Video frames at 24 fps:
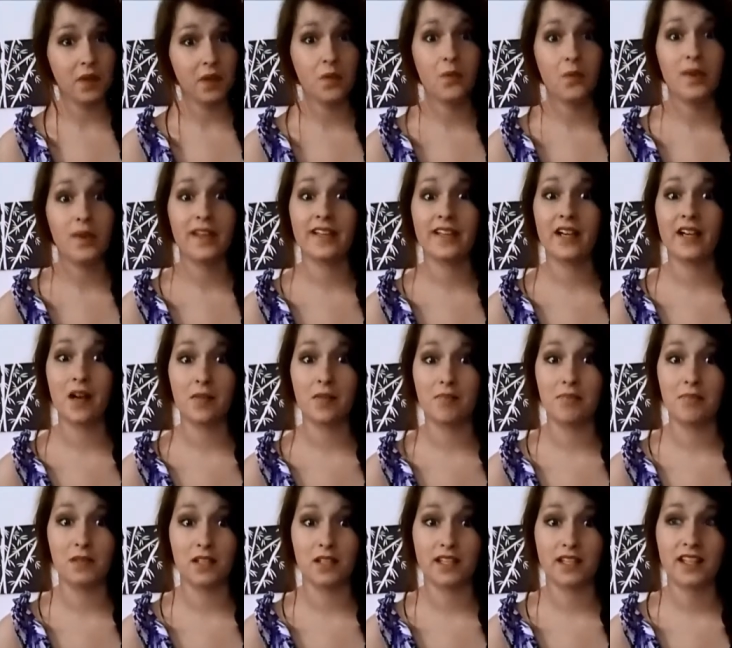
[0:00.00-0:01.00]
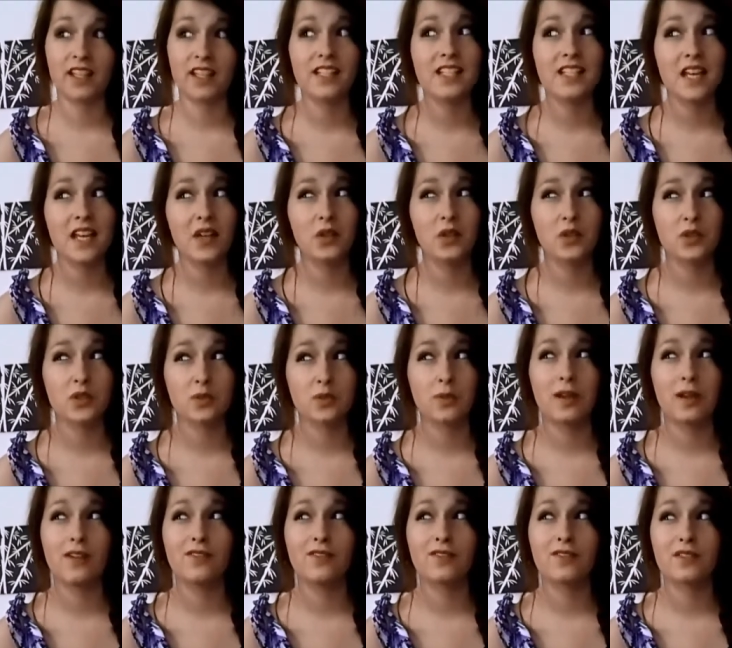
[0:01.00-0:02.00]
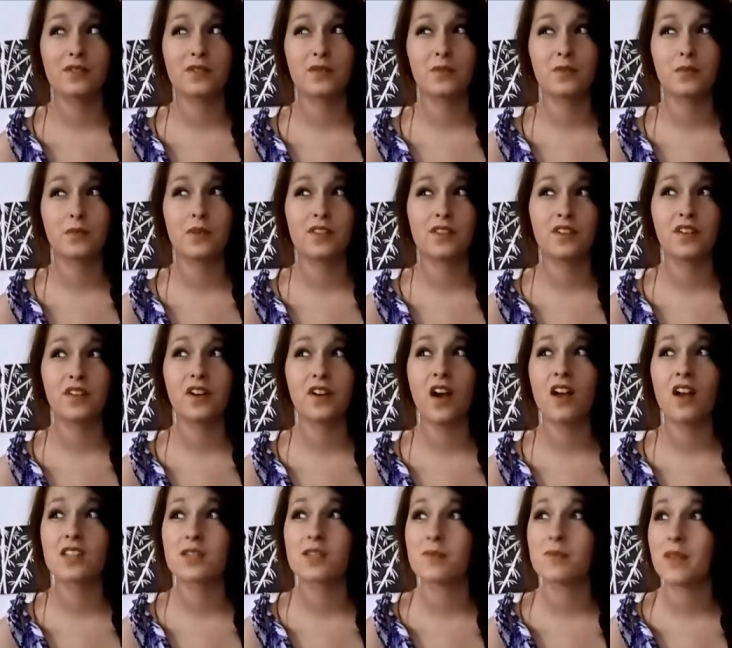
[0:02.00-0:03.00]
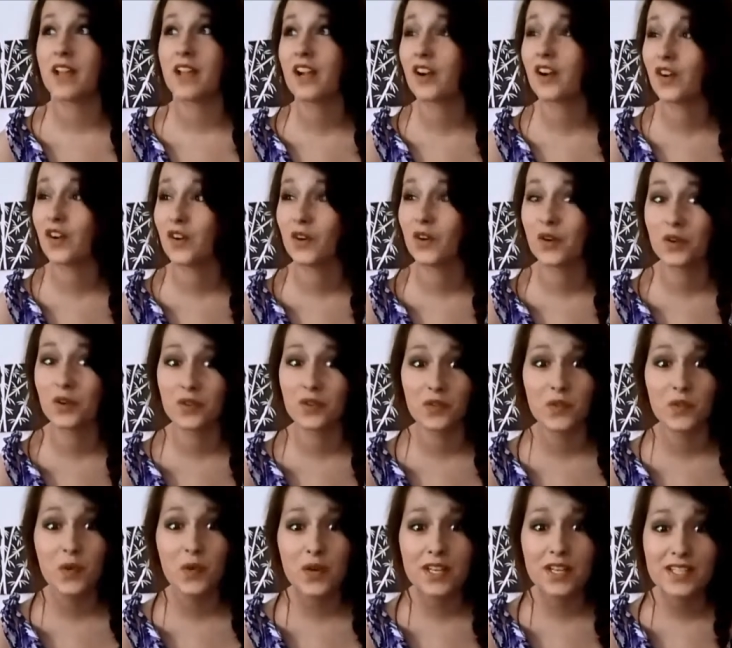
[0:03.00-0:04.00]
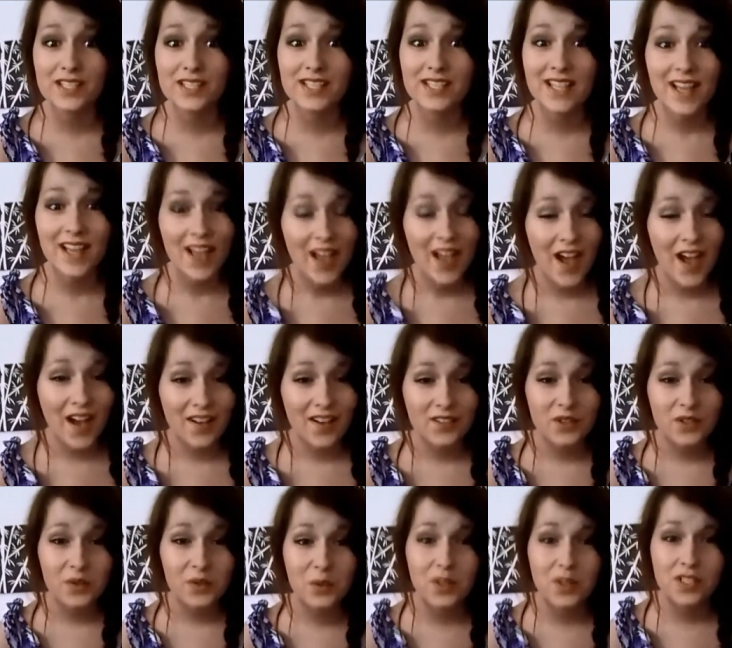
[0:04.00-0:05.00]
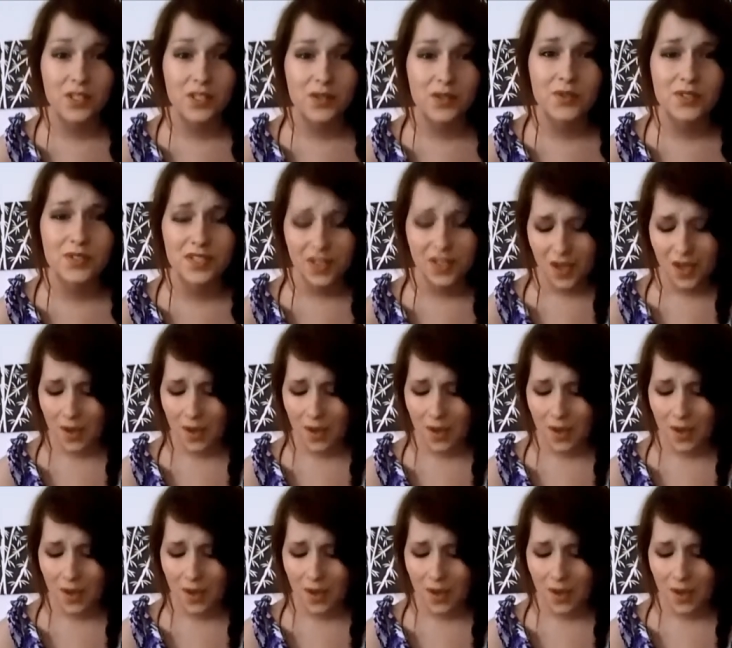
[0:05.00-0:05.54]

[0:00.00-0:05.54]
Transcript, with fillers: wake up looking like Taylor Swift with her awesome hair or her voice after one use,